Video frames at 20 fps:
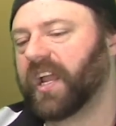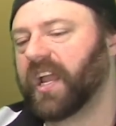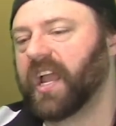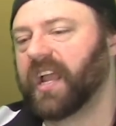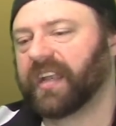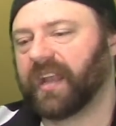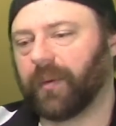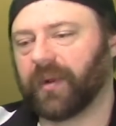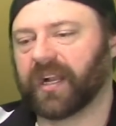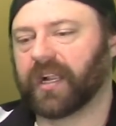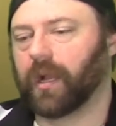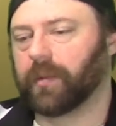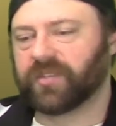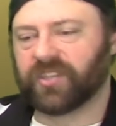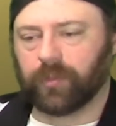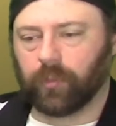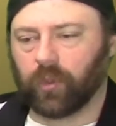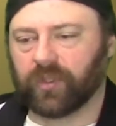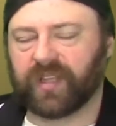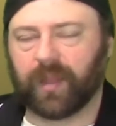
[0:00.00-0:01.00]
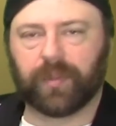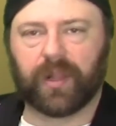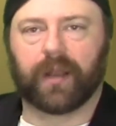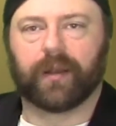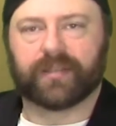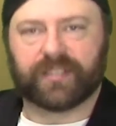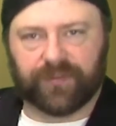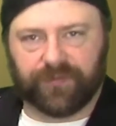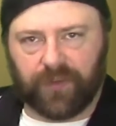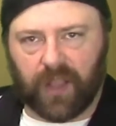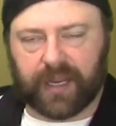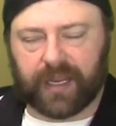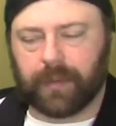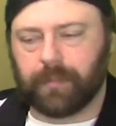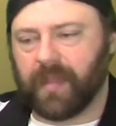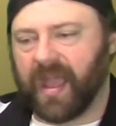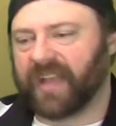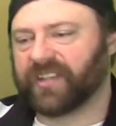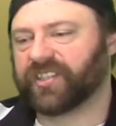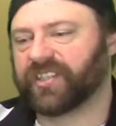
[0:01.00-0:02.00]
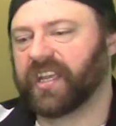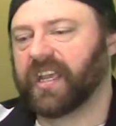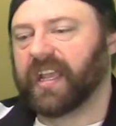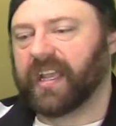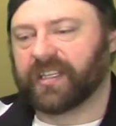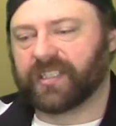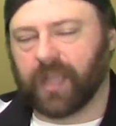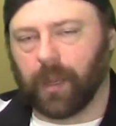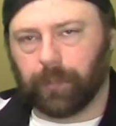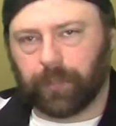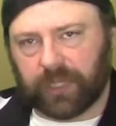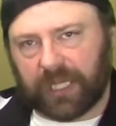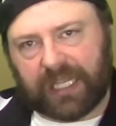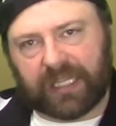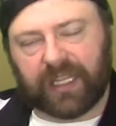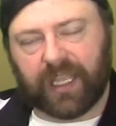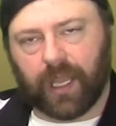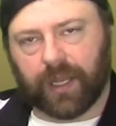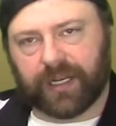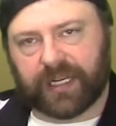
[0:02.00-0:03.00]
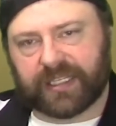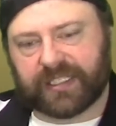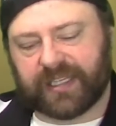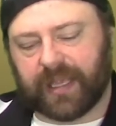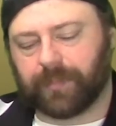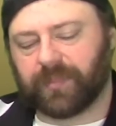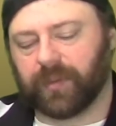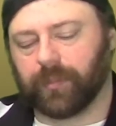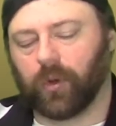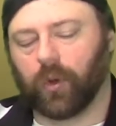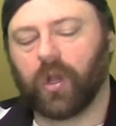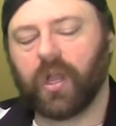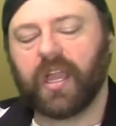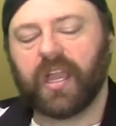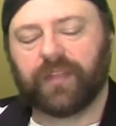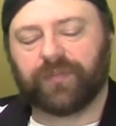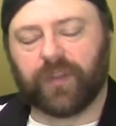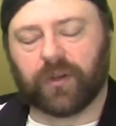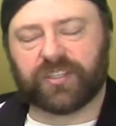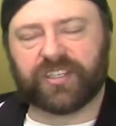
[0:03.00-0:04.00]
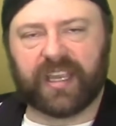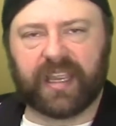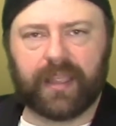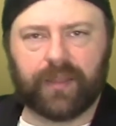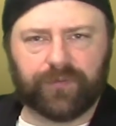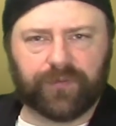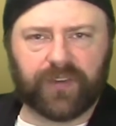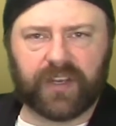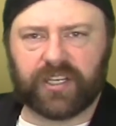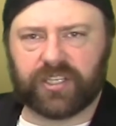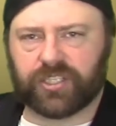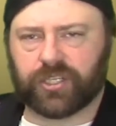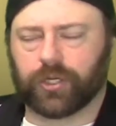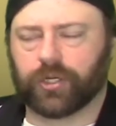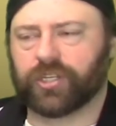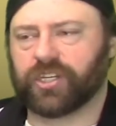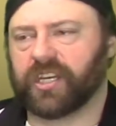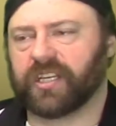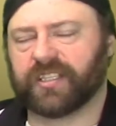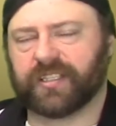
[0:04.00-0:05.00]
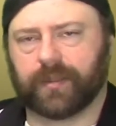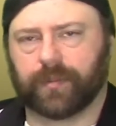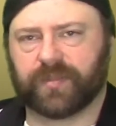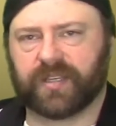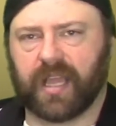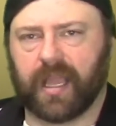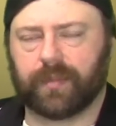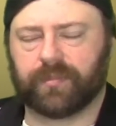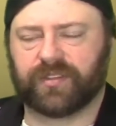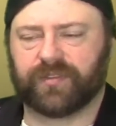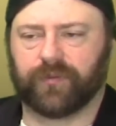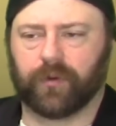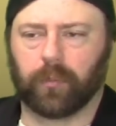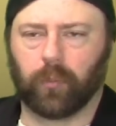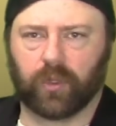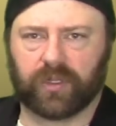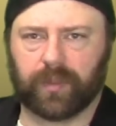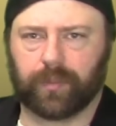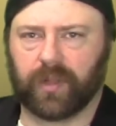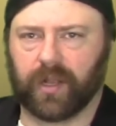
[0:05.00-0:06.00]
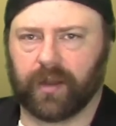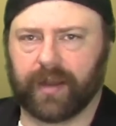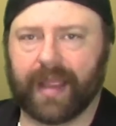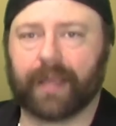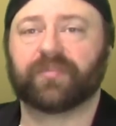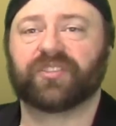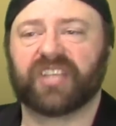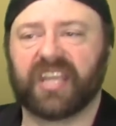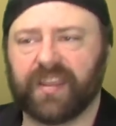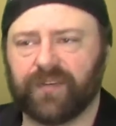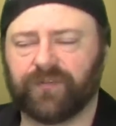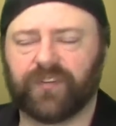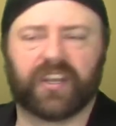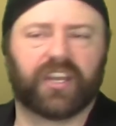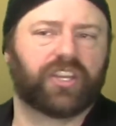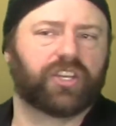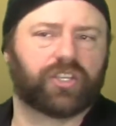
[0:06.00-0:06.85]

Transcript: Now, when it comes to multiplayer, it's a fucking mess. It's completely unacceptable. There's infinite searching sometimes for multiplayer games. Infinite.